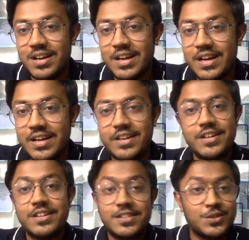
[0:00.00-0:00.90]

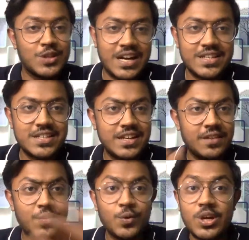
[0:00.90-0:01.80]
And so that is it.
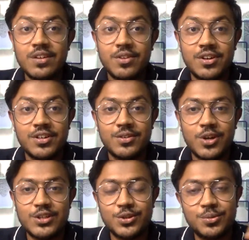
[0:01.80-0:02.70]
If you
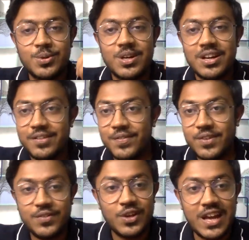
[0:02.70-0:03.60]
also
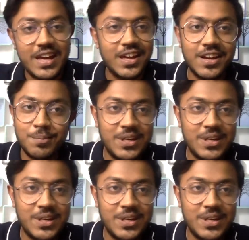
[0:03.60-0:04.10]
if you're liking it,